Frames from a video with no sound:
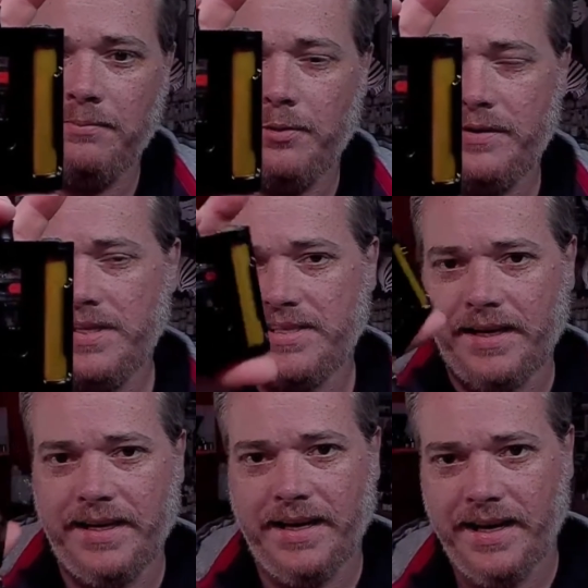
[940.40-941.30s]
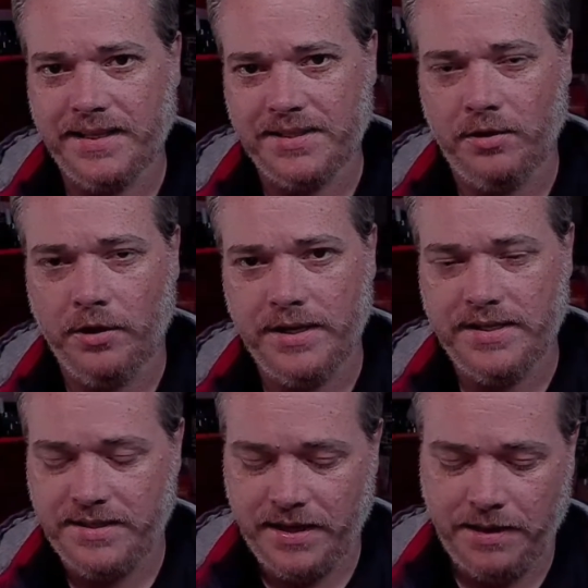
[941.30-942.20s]
with the Tita X
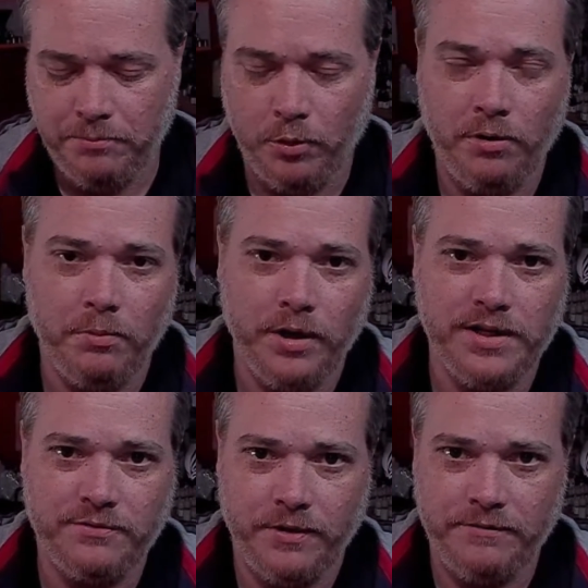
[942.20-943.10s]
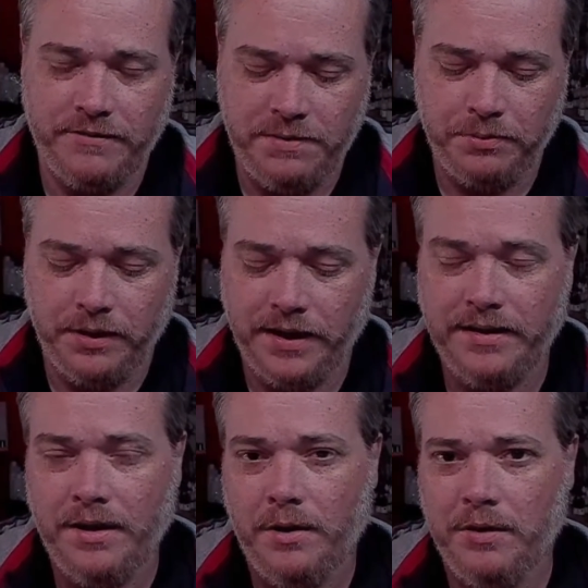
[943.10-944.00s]
RDTA Boral Bridge from Veepon.
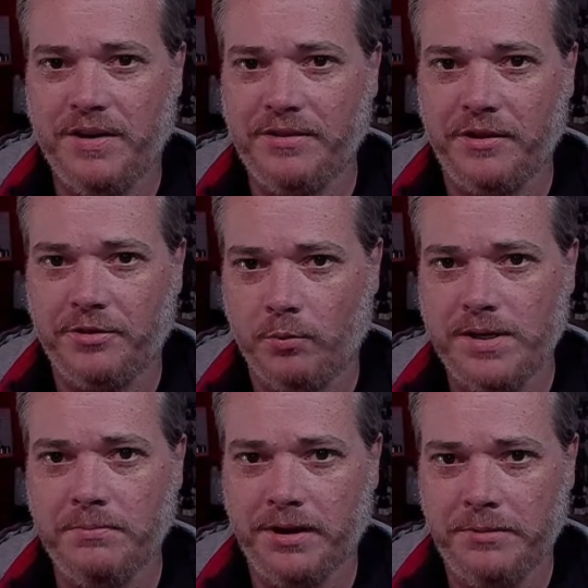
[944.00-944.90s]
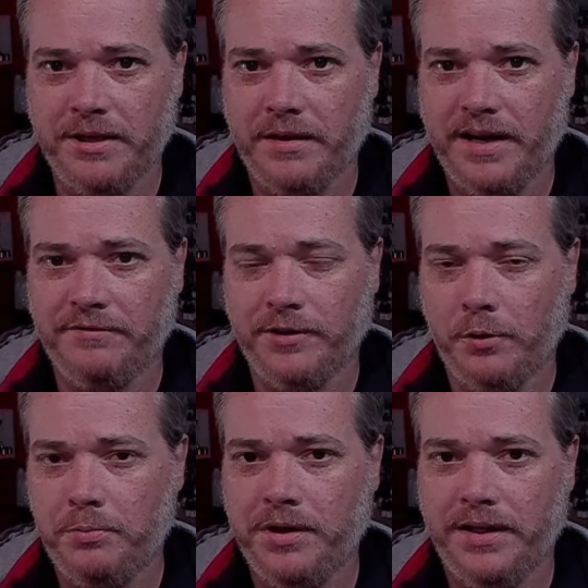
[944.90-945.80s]
We've got the 3mm airflow
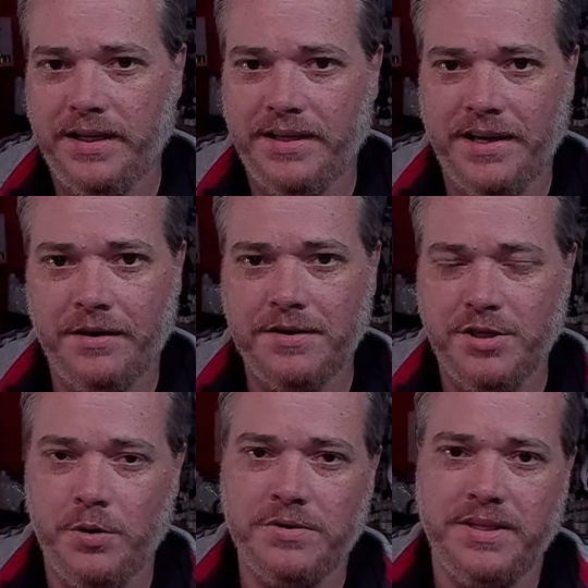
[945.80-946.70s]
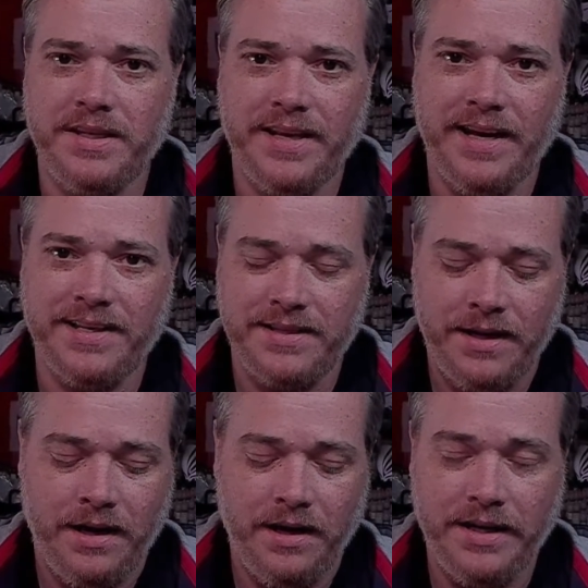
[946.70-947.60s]
pin in here using that
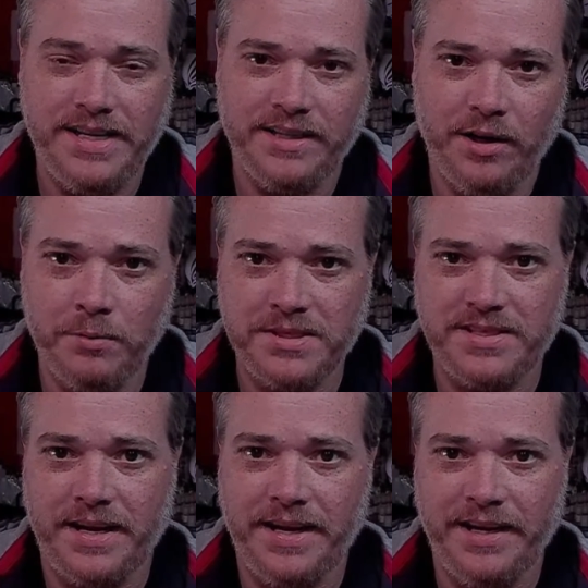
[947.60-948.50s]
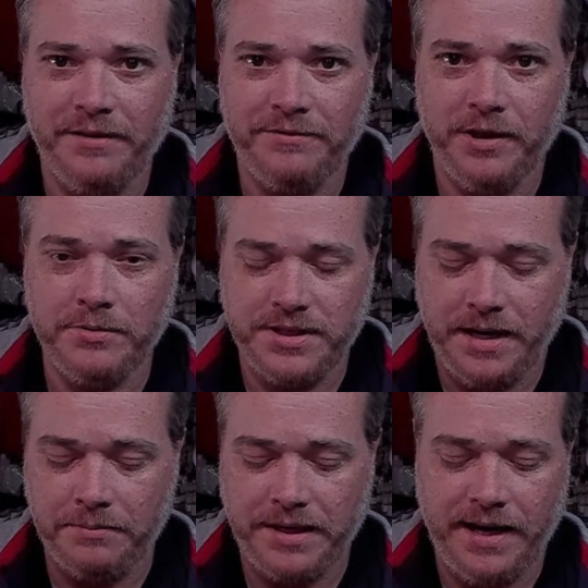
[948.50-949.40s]
honeycomb side airflow
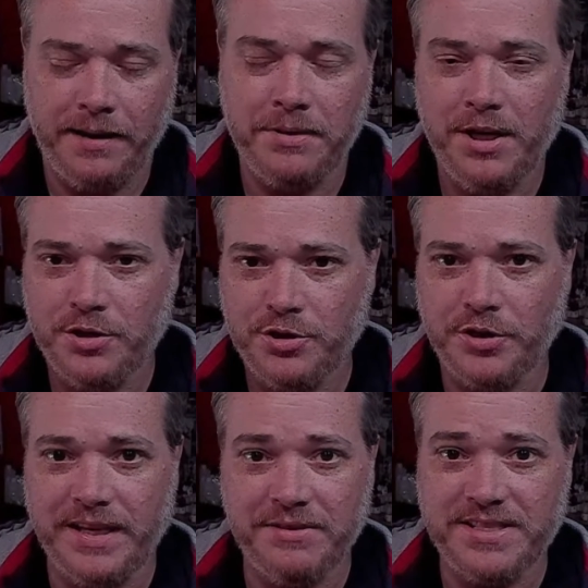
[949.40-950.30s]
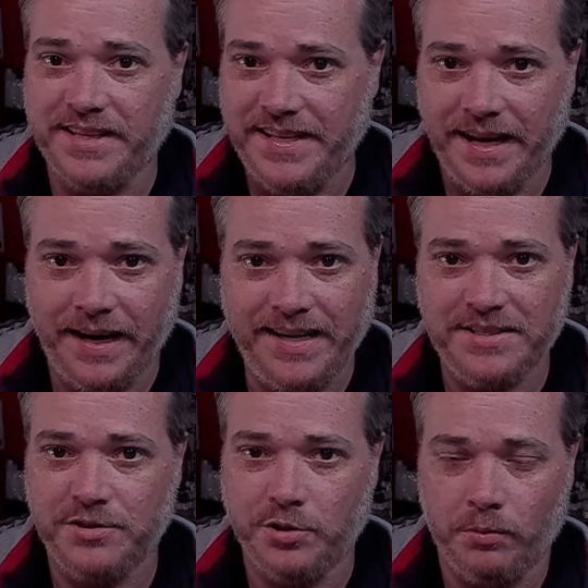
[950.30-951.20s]
top cap. Should give us a nice
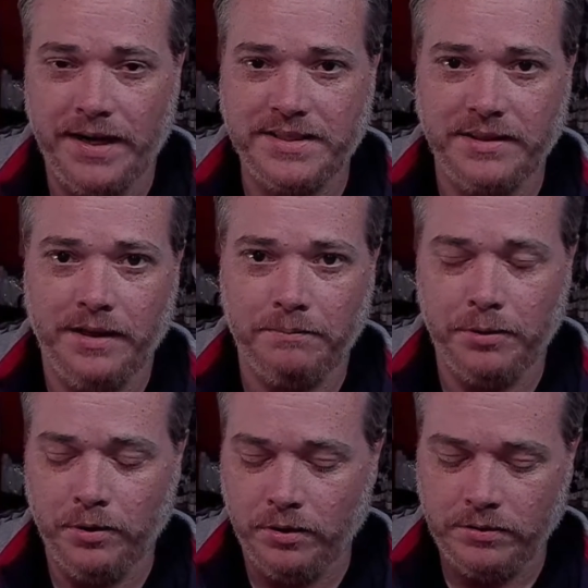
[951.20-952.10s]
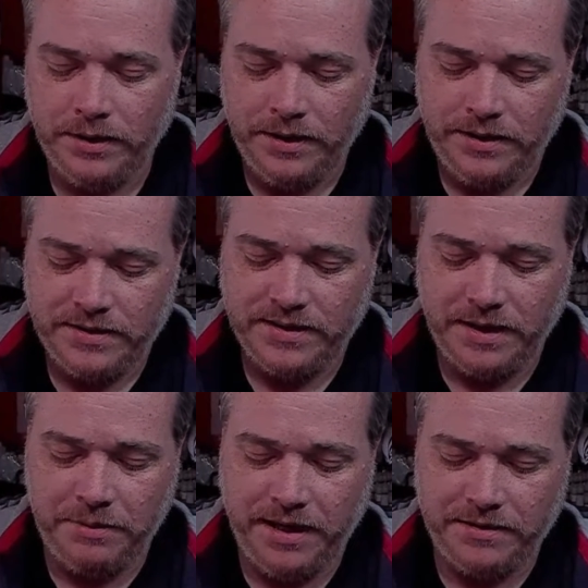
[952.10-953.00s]
direct lung pull. It's
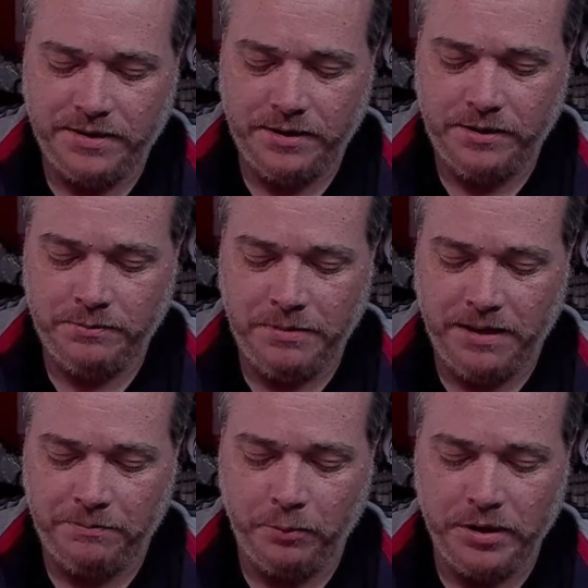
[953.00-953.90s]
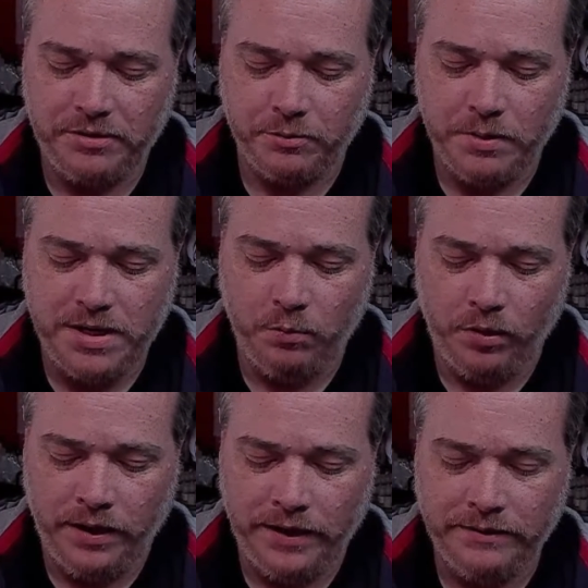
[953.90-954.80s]
coming out to about
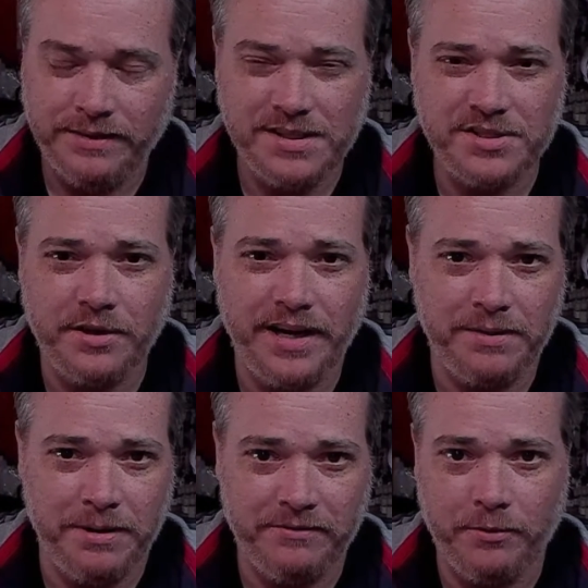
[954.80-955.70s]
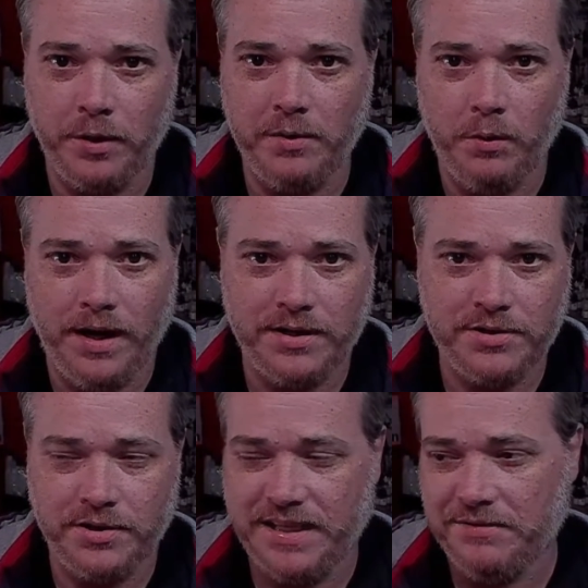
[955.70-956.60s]
0.31. Let's start out about 40 watts.
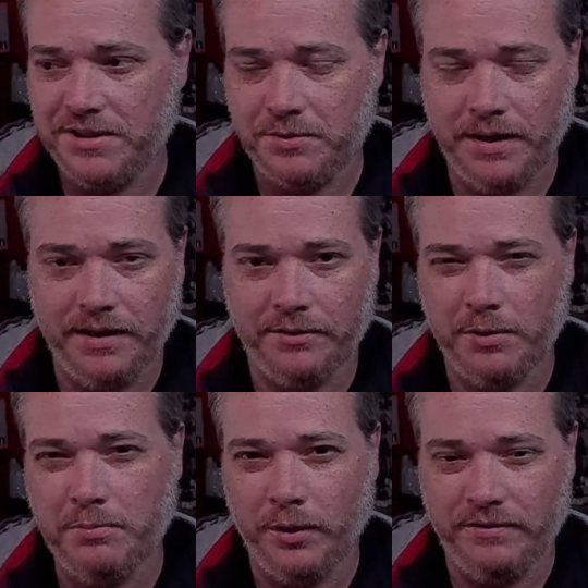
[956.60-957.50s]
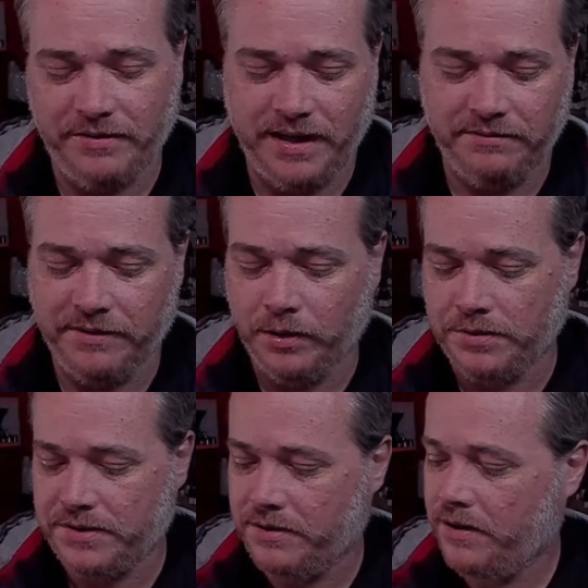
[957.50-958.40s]
Should give us around 3.5
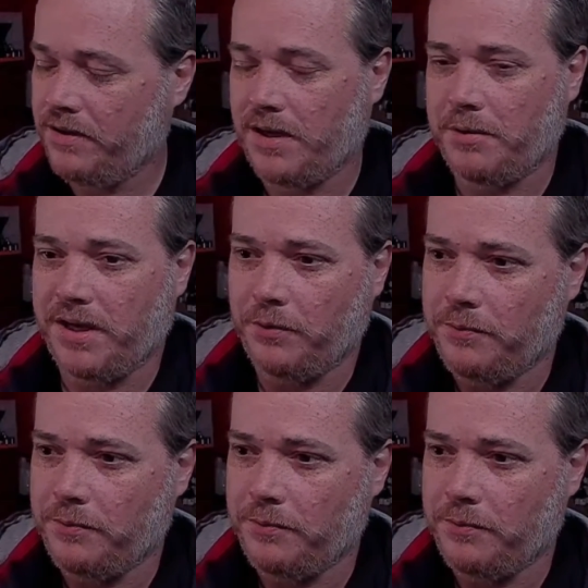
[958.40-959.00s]
volts. Here we go.